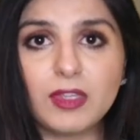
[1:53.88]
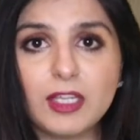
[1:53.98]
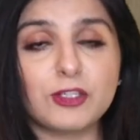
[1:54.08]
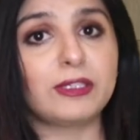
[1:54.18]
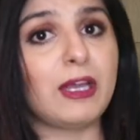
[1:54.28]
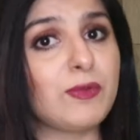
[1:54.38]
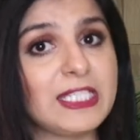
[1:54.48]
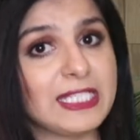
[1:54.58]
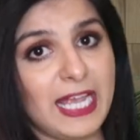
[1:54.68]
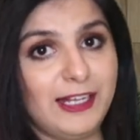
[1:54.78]
So that
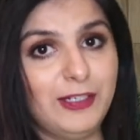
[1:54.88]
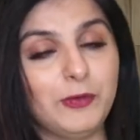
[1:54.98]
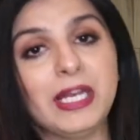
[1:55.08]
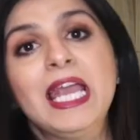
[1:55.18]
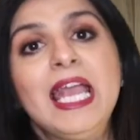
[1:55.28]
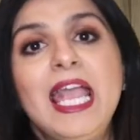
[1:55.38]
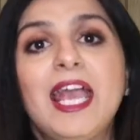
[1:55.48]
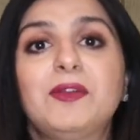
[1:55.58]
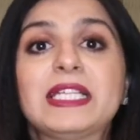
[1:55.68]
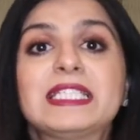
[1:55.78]
was the side note.
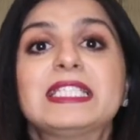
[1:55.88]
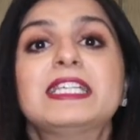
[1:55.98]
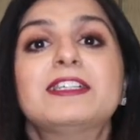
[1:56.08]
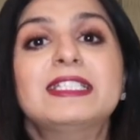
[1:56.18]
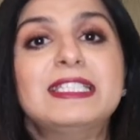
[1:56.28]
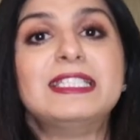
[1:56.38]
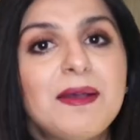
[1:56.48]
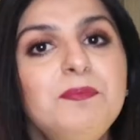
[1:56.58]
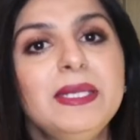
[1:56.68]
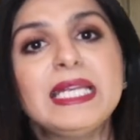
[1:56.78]
Anyways, the
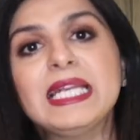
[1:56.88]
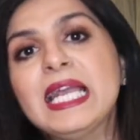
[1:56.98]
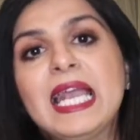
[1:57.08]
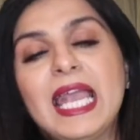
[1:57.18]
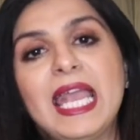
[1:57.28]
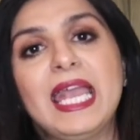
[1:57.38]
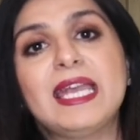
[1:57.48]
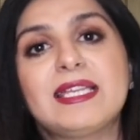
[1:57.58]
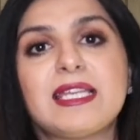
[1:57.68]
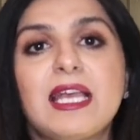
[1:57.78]
Ozempic
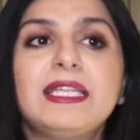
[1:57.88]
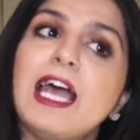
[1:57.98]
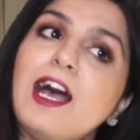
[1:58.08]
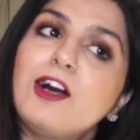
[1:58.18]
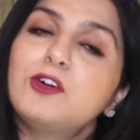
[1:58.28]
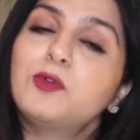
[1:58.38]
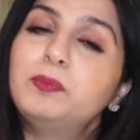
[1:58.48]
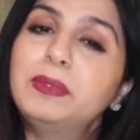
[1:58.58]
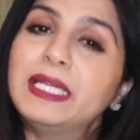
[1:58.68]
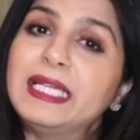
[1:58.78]
has now
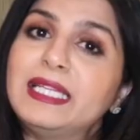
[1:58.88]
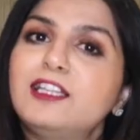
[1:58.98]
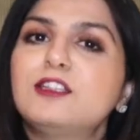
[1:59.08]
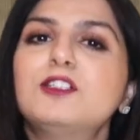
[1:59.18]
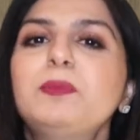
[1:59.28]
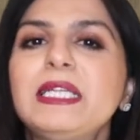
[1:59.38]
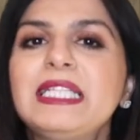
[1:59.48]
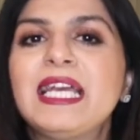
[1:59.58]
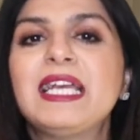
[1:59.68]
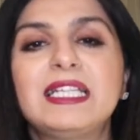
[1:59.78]
been a little
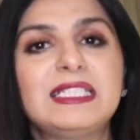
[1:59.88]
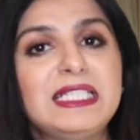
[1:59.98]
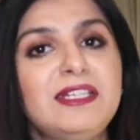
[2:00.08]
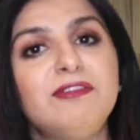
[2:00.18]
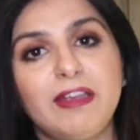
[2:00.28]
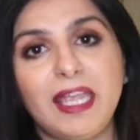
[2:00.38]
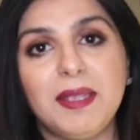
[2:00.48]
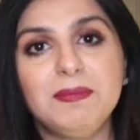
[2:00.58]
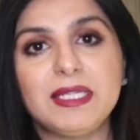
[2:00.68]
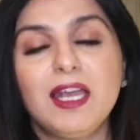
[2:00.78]
bit
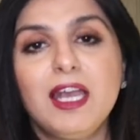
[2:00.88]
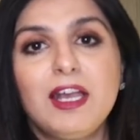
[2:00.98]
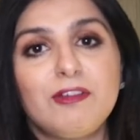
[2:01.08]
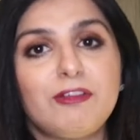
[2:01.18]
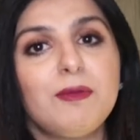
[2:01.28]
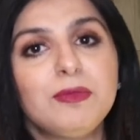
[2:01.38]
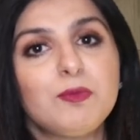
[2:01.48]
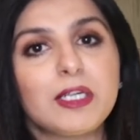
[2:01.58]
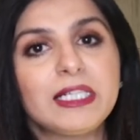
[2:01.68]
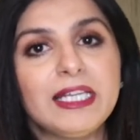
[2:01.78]
defamed from the
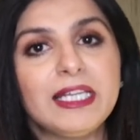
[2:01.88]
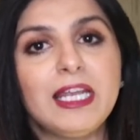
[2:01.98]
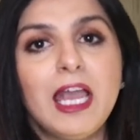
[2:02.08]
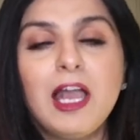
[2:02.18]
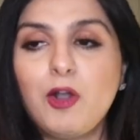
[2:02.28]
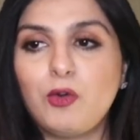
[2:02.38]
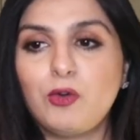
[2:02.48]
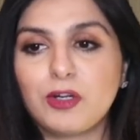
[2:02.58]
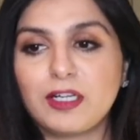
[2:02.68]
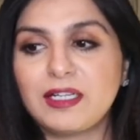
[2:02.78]
market
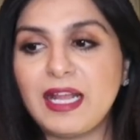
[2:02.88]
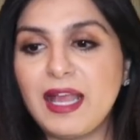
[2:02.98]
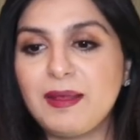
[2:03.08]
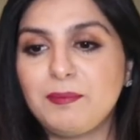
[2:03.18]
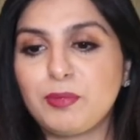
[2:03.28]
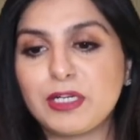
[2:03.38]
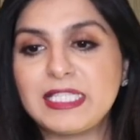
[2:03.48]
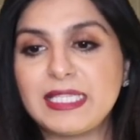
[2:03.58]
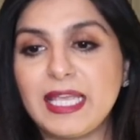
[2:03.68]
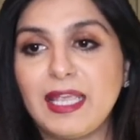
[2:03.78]
or per
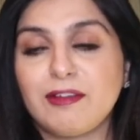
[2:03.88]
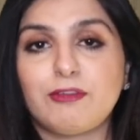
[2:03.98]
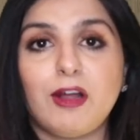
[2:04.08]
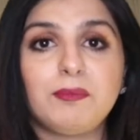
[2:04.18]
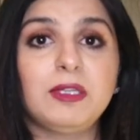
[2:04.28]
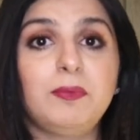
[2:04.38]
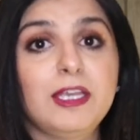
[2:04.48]
se from the